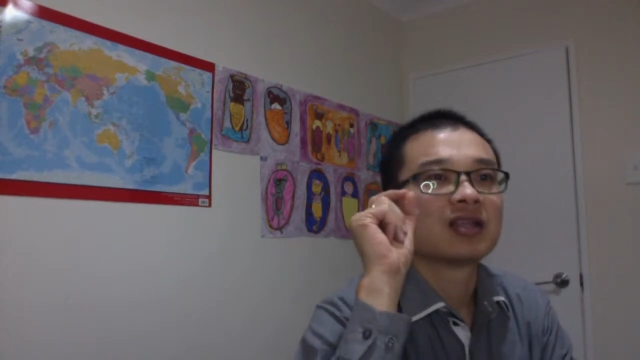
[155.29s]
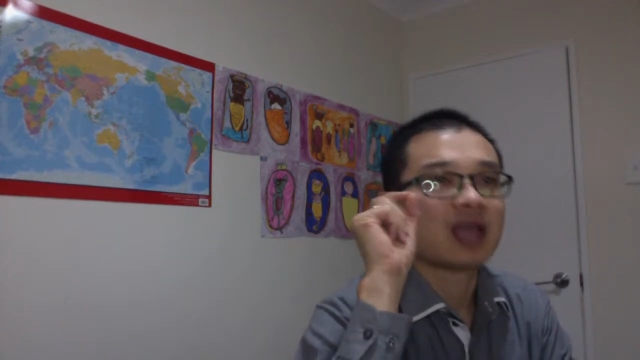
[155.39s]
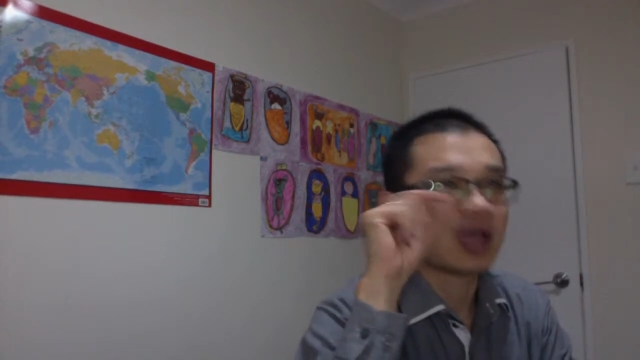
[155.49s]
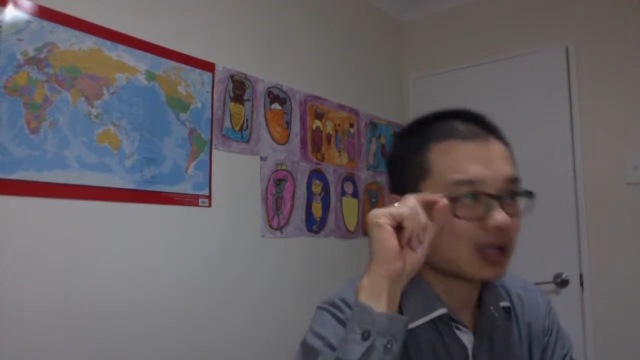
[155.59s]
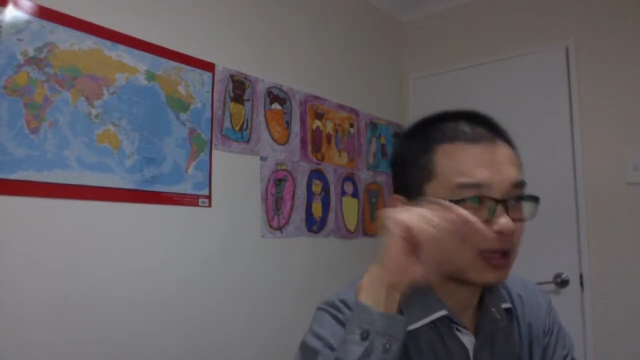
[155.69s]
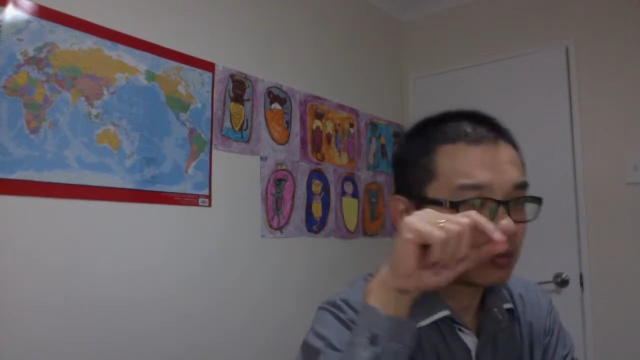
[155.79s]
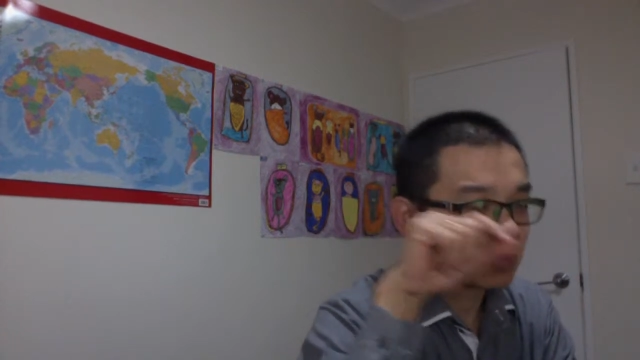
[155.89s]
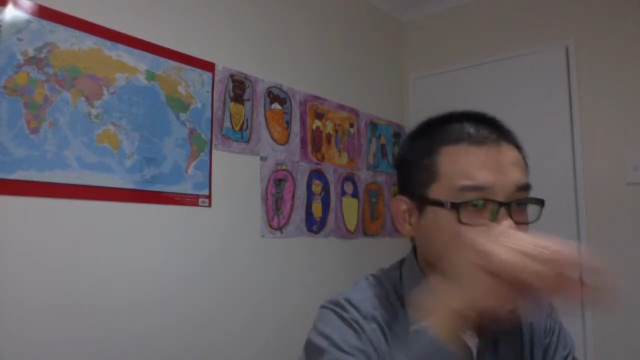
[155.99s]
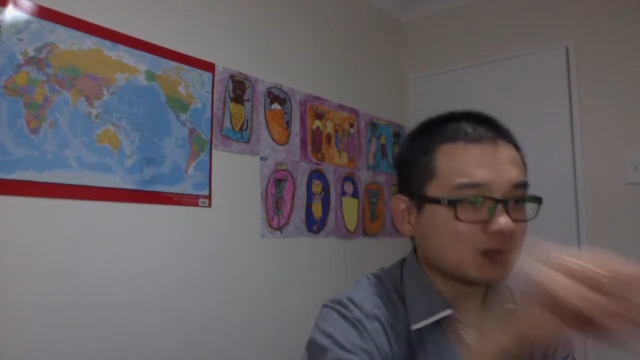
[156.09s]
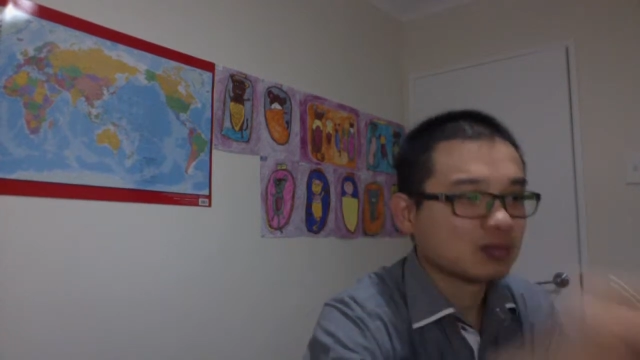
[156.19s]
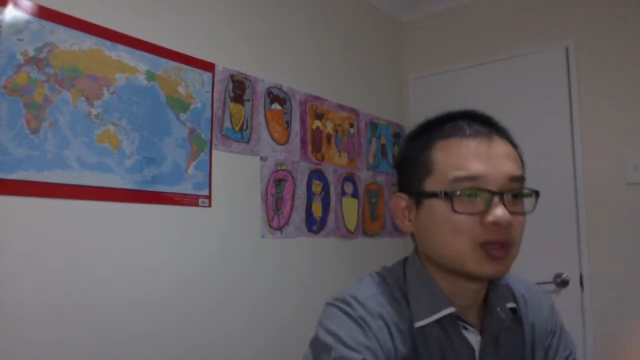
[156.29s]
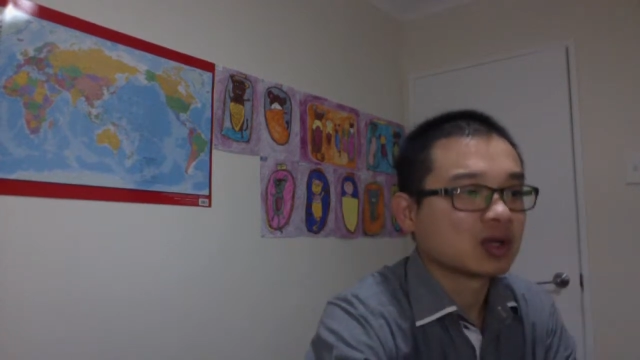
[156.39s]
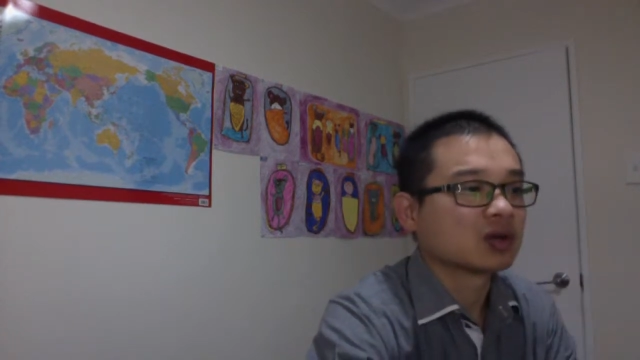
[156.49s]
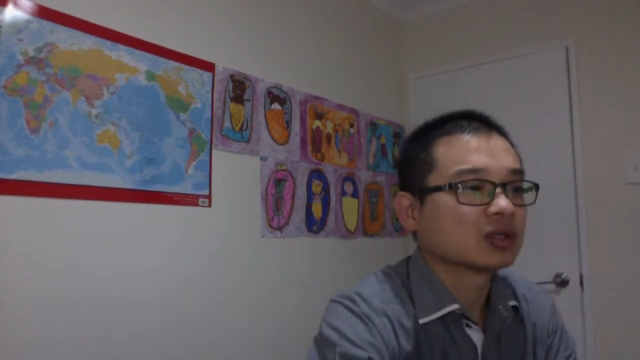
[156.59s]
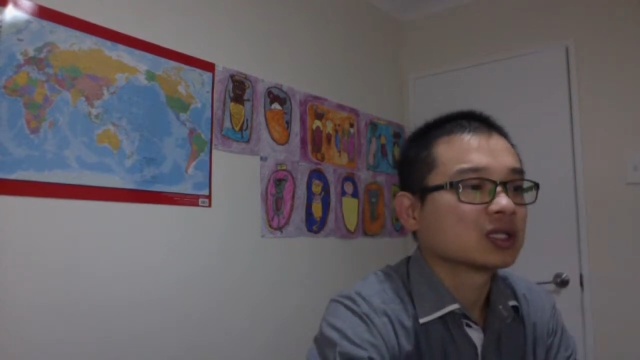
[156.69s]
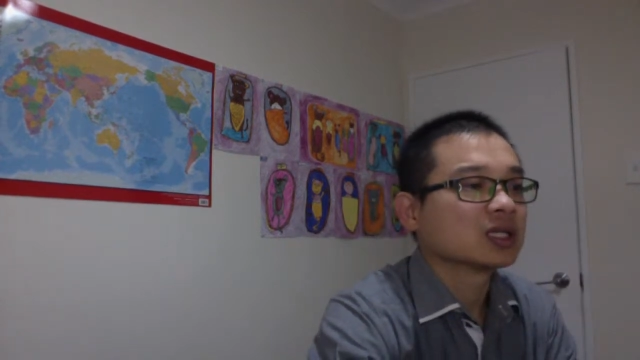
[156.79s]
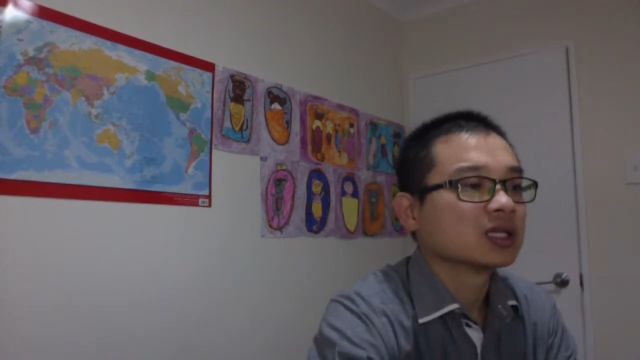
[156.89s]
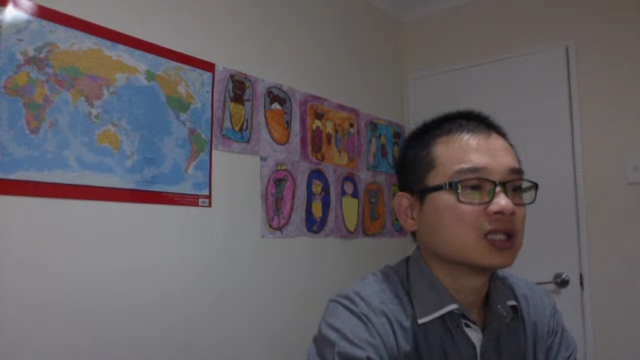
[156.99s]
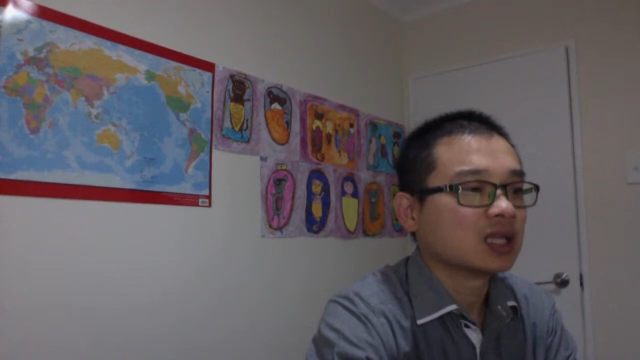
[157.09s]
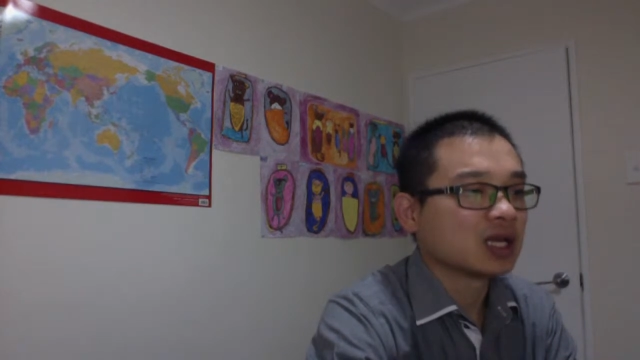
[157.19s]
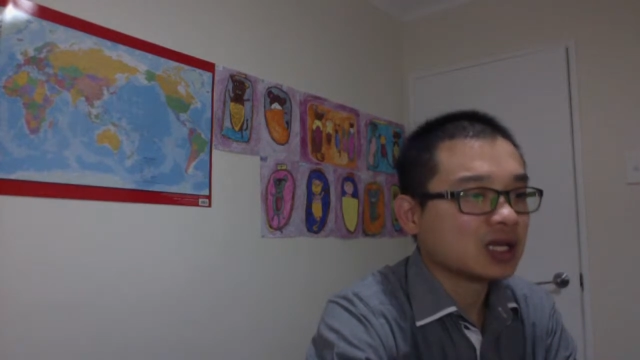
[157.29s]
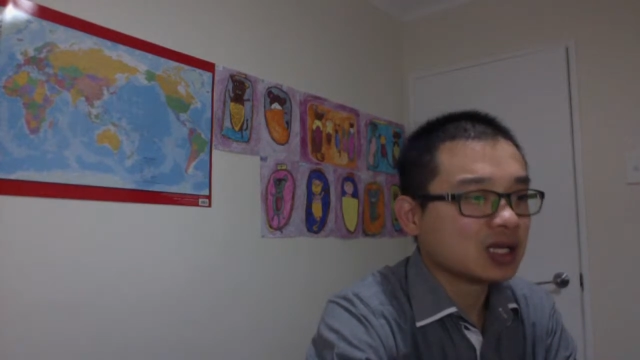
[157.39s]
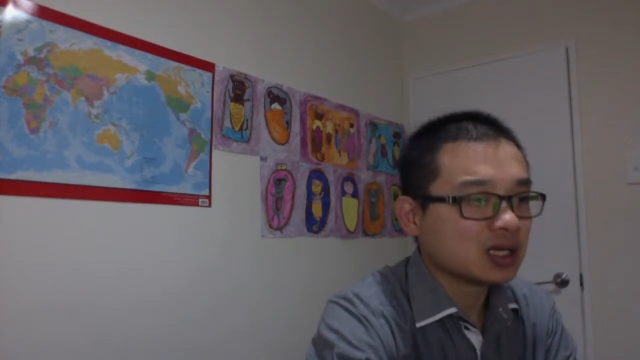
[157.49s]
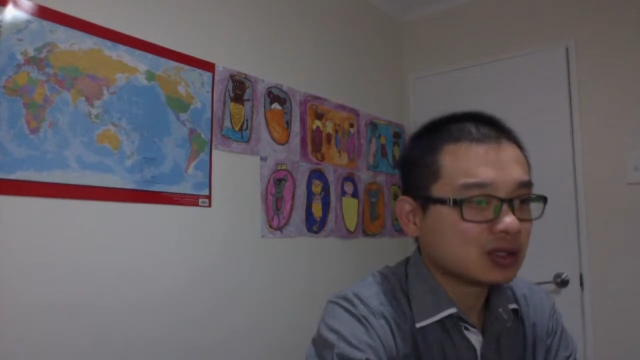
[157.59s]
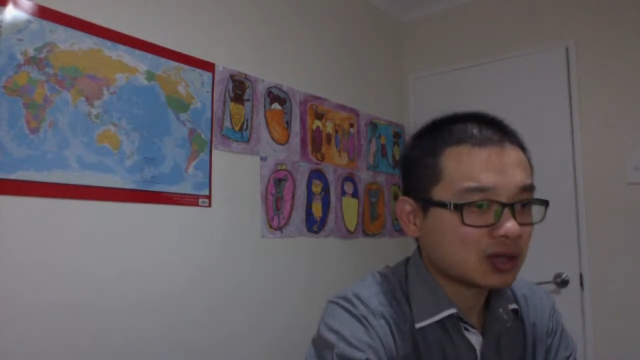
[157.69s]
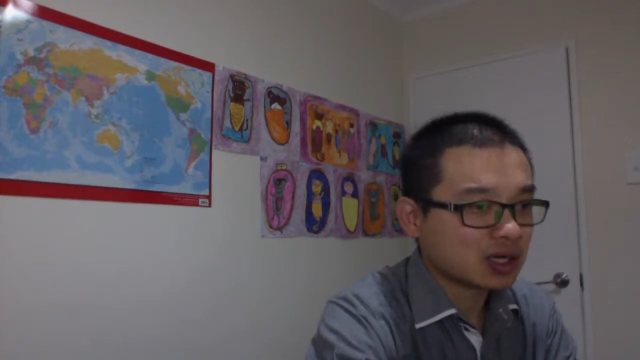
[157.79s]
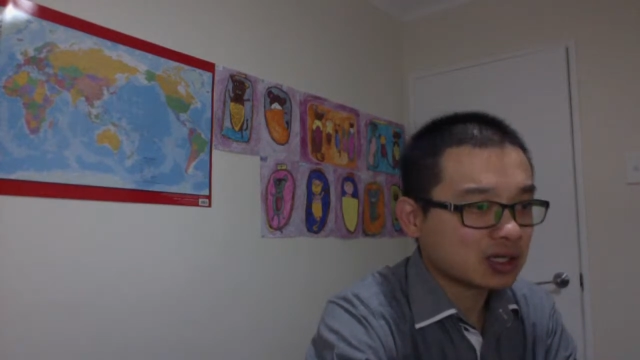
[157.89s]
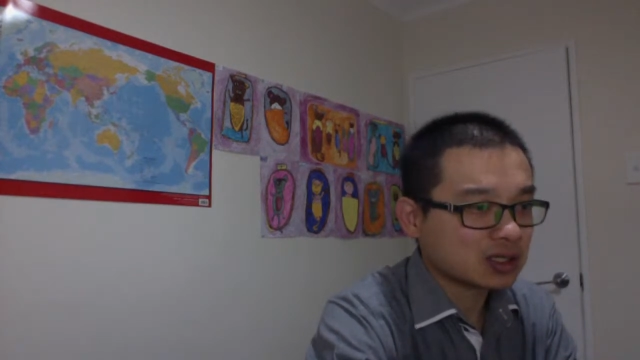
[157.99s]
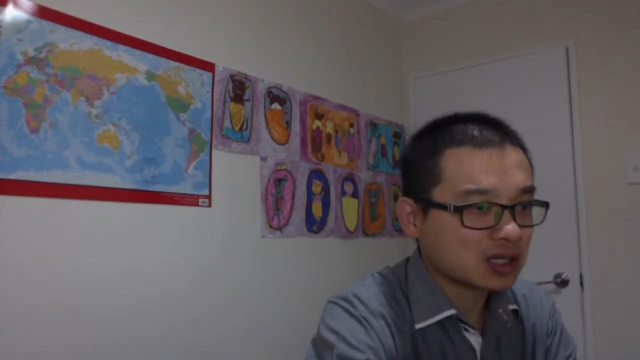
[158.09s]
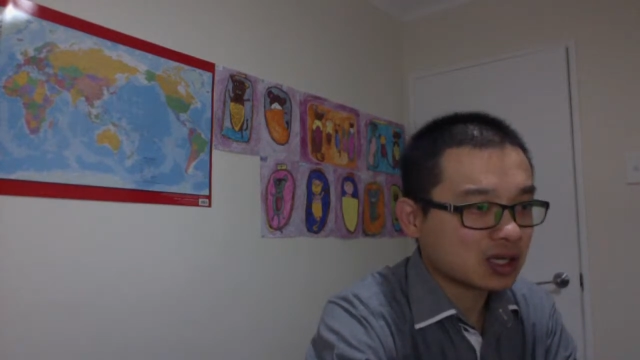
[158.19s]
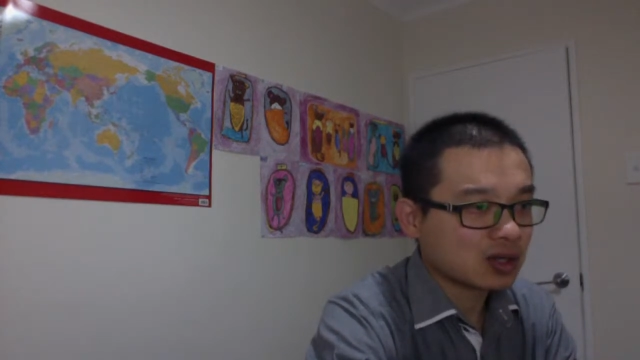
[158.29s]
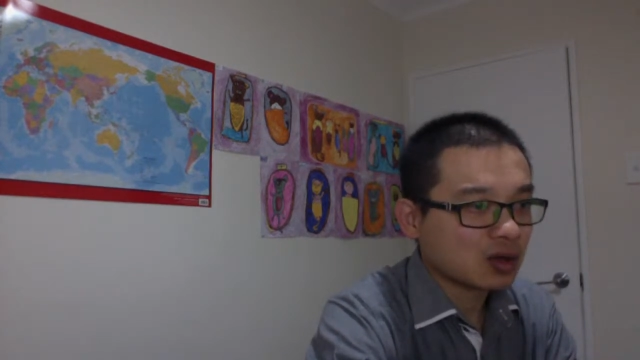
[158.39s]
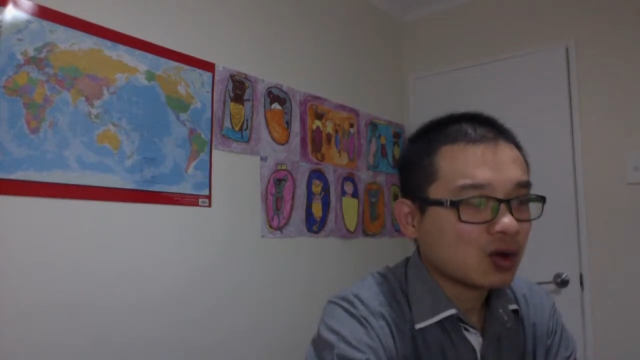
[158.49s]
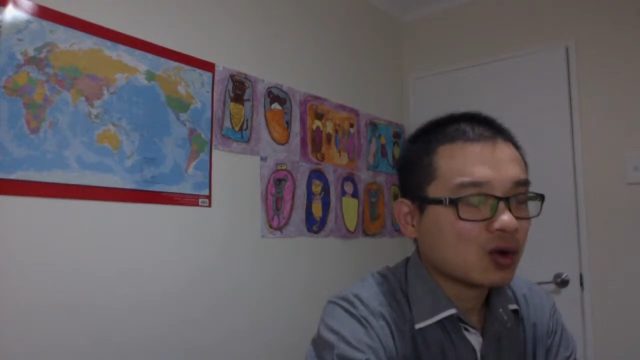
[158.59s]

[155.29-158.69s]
Tag them in because they need to understand